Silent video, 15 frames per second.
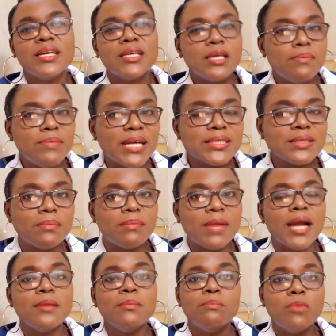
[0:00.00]
Keep that in
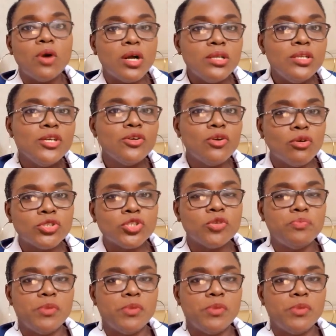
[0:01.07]
mind. Money goes to